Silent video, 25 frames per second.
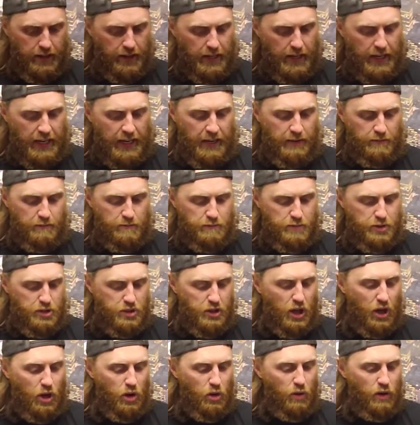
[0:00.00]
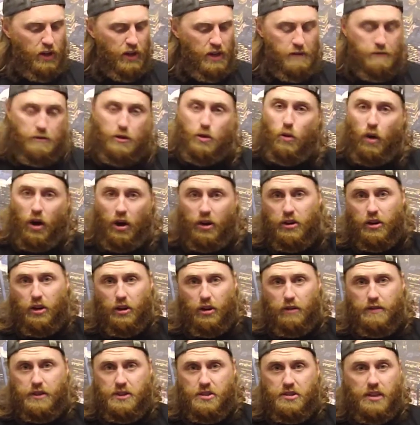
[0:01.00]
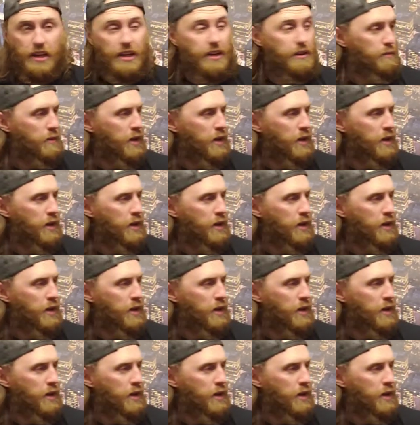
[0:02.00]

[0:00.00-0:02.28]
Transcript: Um, so if you are nervous like